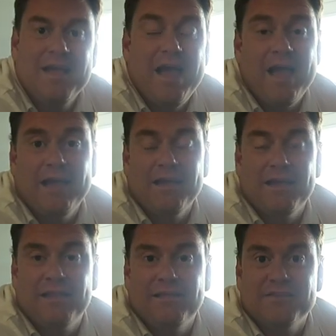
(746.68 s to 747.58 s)
Hey, it's,
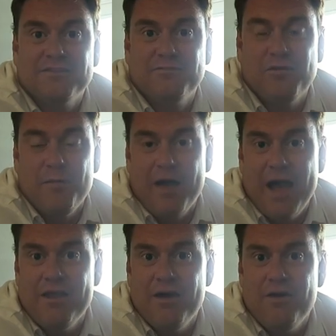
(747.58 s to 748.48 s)
it's listen, Foobie. I
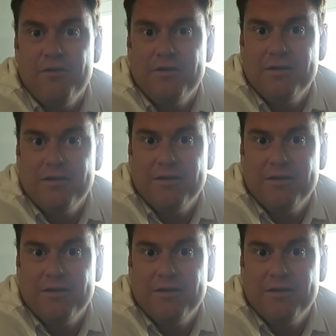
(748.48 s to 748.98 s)
know